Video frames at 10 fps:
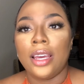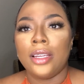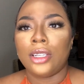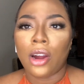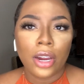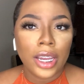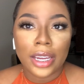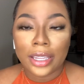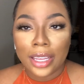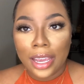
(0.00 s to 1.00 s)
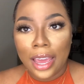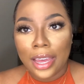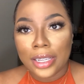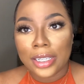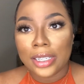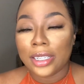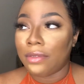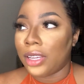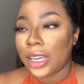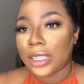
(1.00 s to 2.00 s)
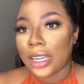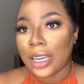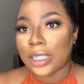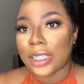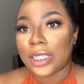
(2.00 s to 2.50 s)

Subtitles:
Target I think has it, CVS has it.